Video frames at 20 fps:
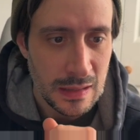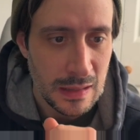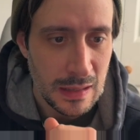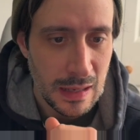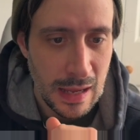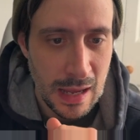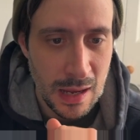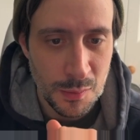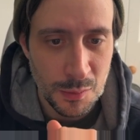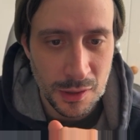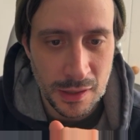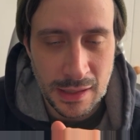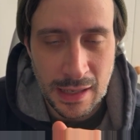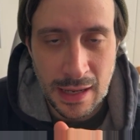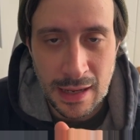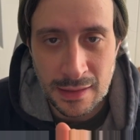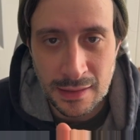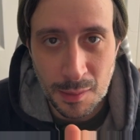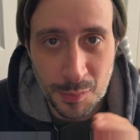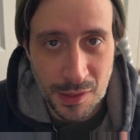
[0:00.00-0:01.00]
And we're going to
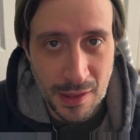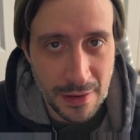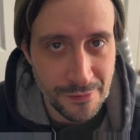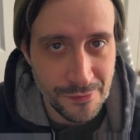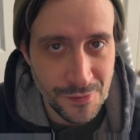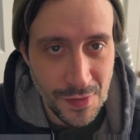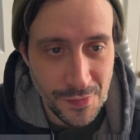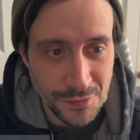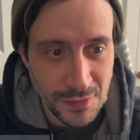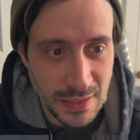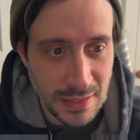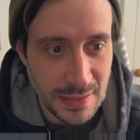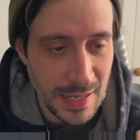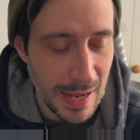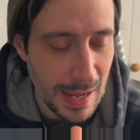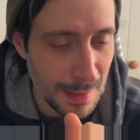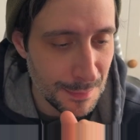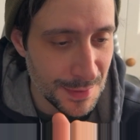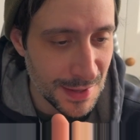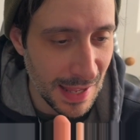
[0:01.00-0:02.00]
end up with like 50
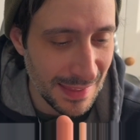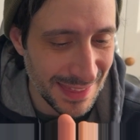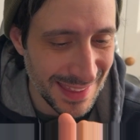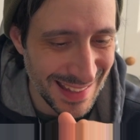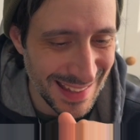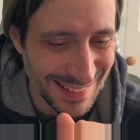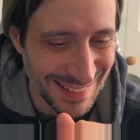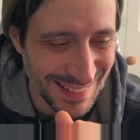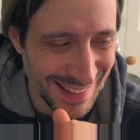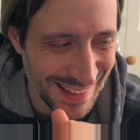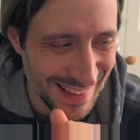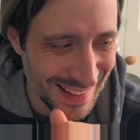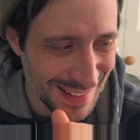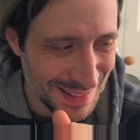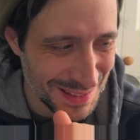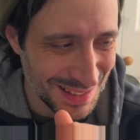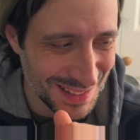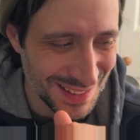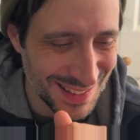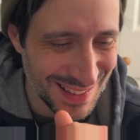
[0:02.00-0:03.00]
tabs at the end of
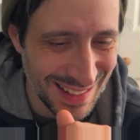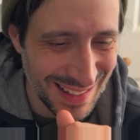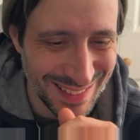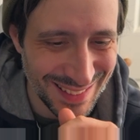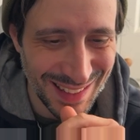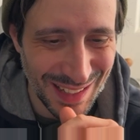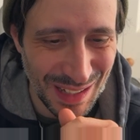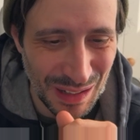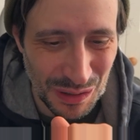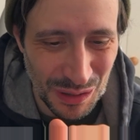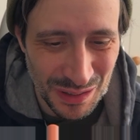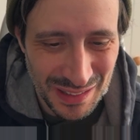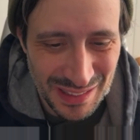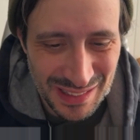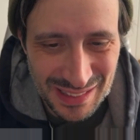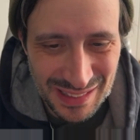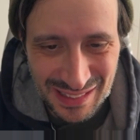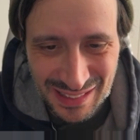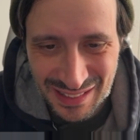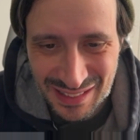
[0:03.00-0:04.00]
this, because that's how
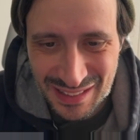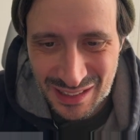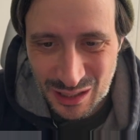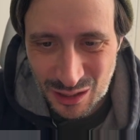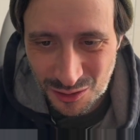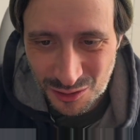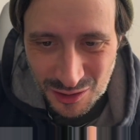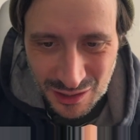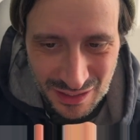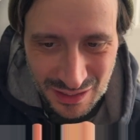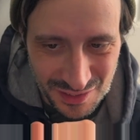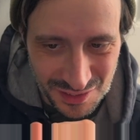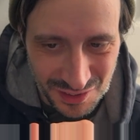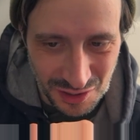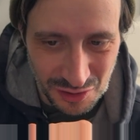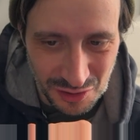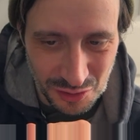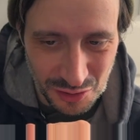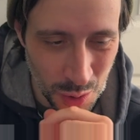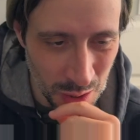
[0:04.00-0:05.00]

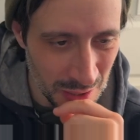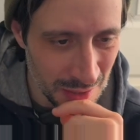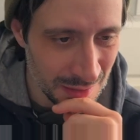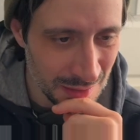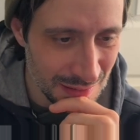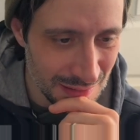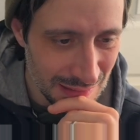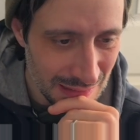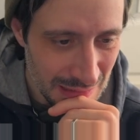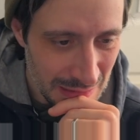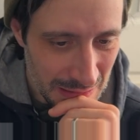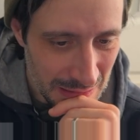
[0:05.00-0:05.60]
research works.